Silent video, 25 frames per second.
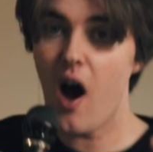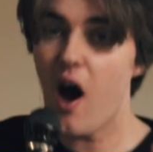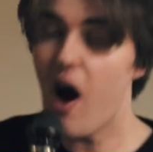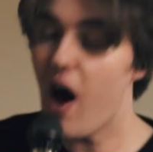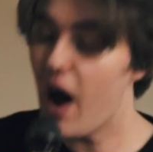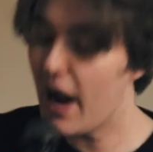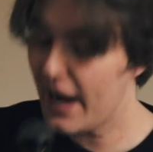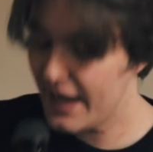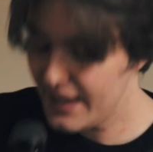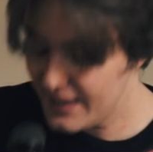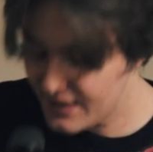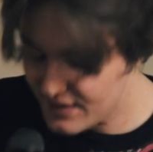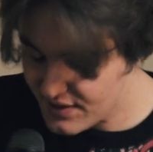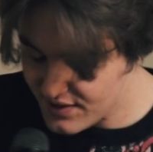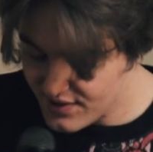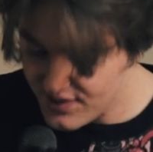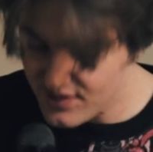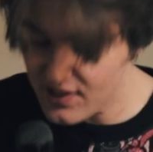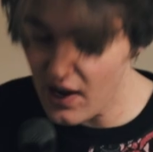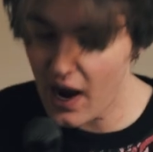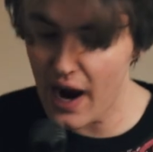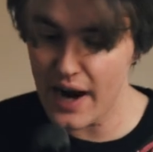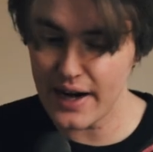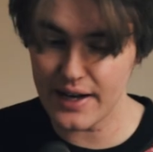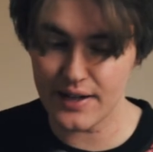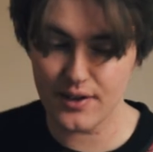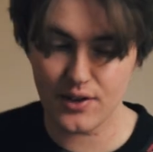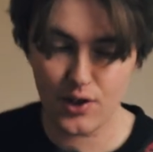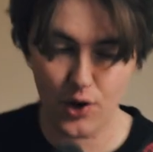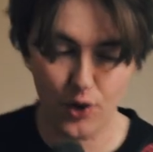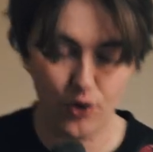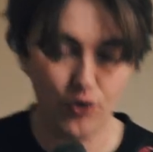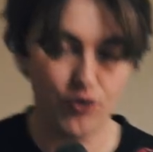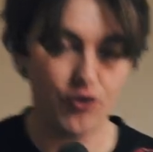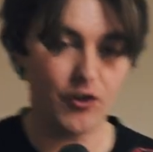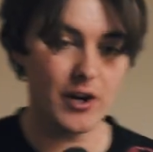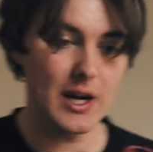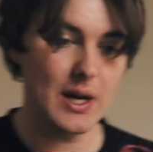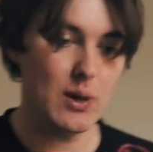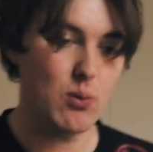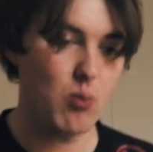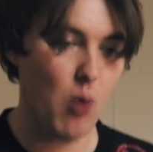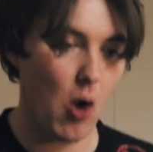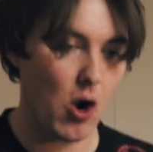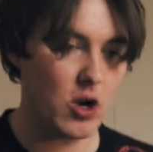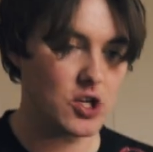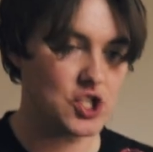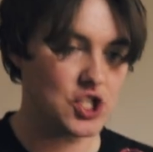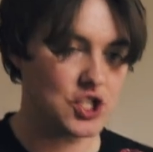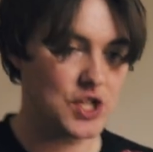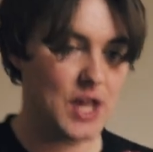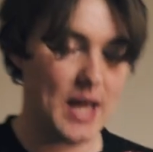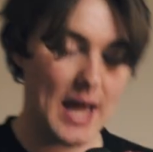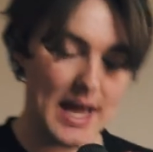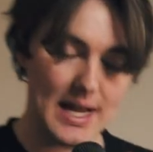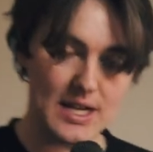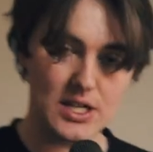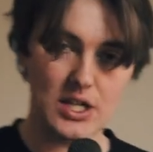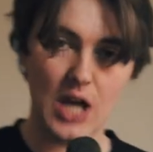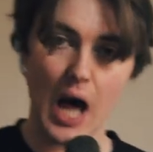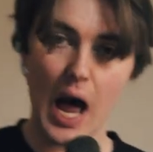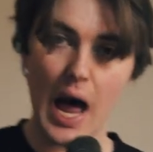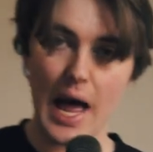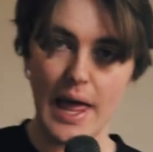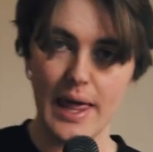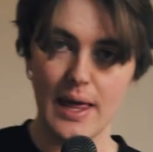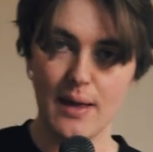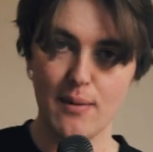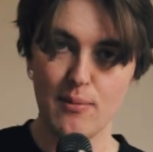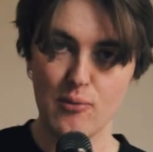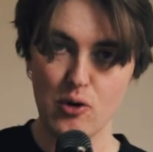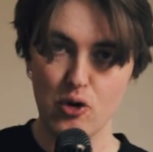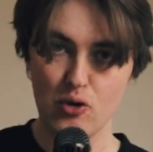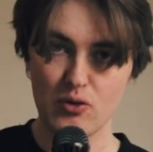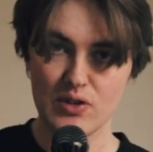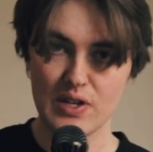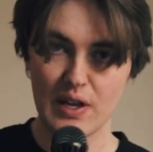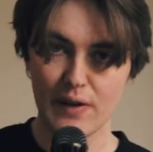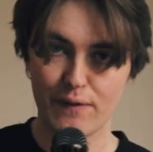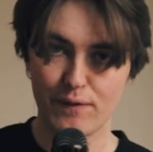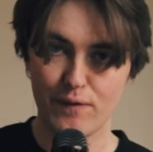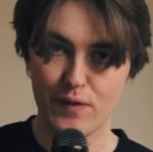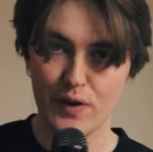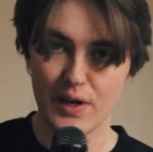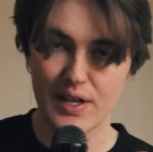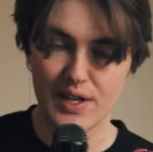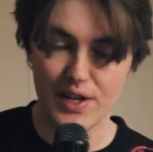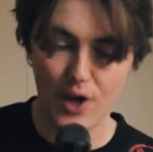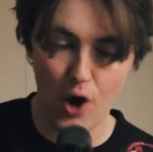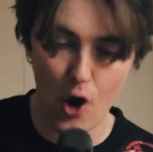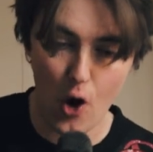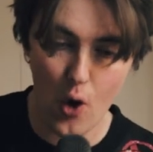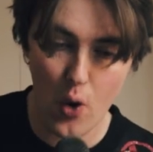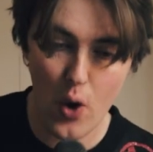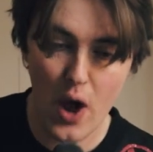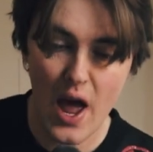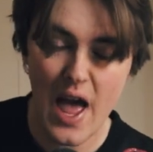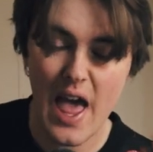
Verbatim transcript: I decided to rewatch the entire music video